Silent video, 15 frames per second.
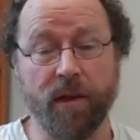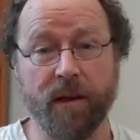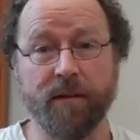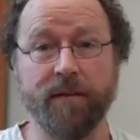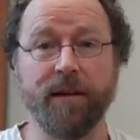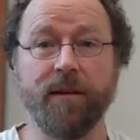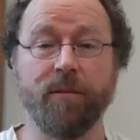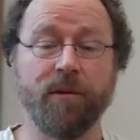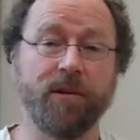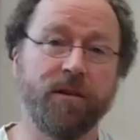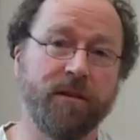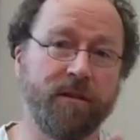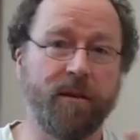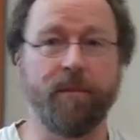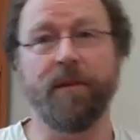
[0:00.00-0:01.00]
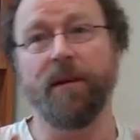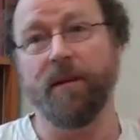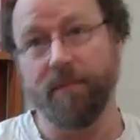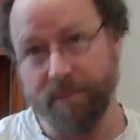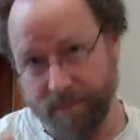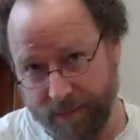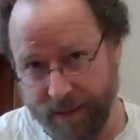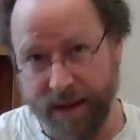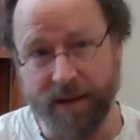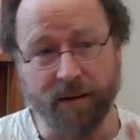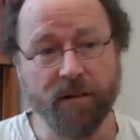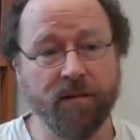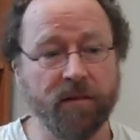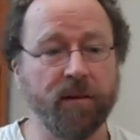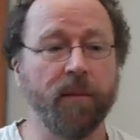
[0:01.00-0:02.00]
theory, which is something
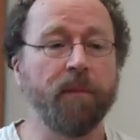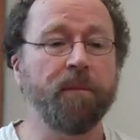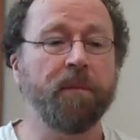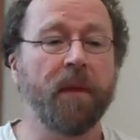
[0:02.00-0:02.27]
else,